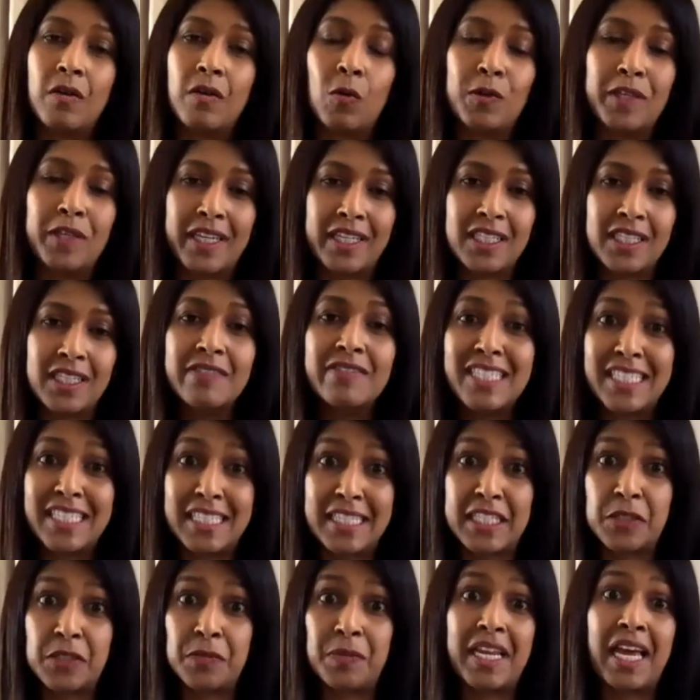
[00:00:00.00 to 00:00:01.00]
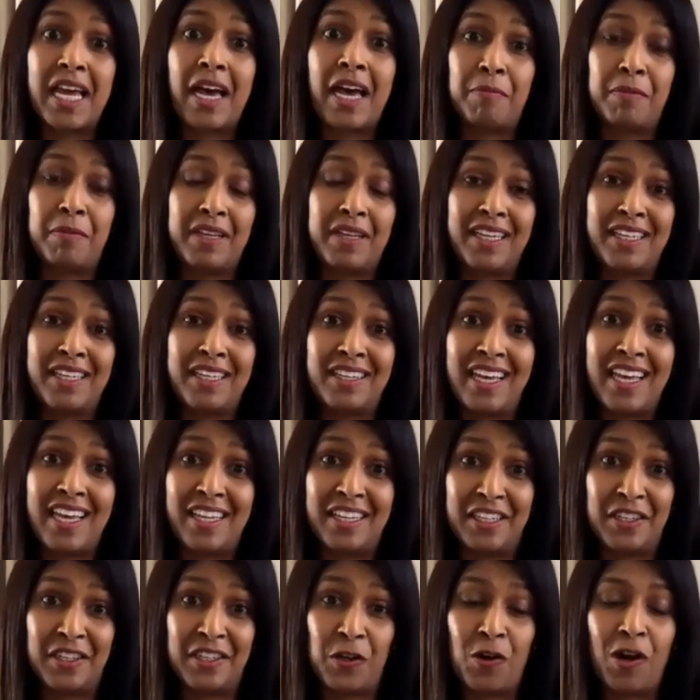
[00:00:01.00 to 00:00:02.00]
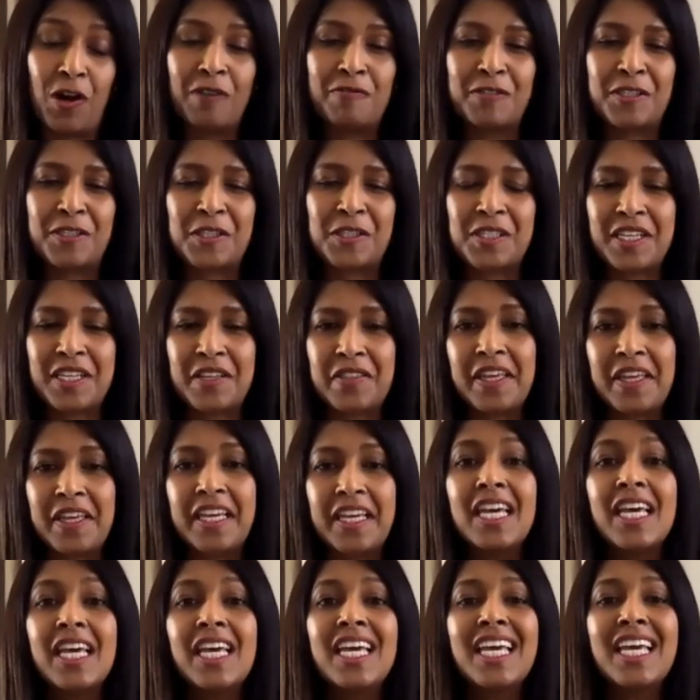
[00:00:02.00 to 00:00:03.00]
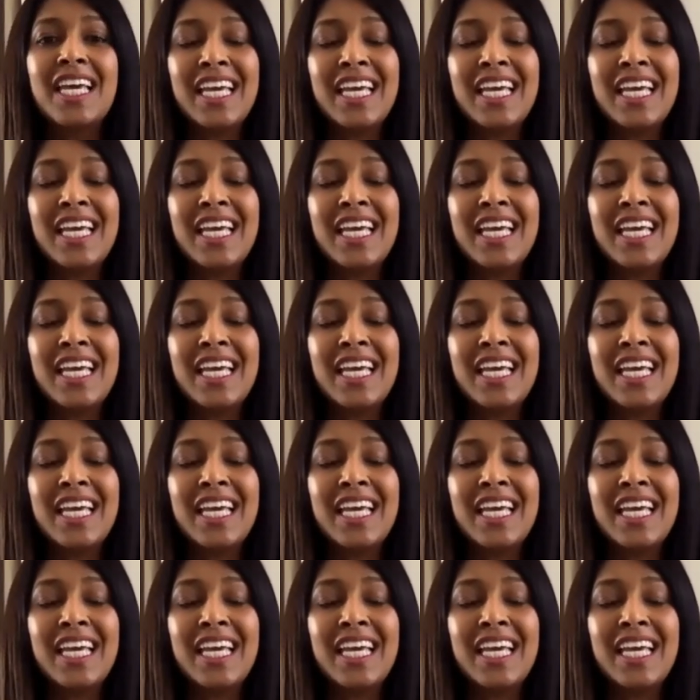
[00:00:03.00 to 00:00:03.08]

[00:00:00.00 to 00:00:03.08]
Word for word: all the activity that's been happening in, in, in your offices, I think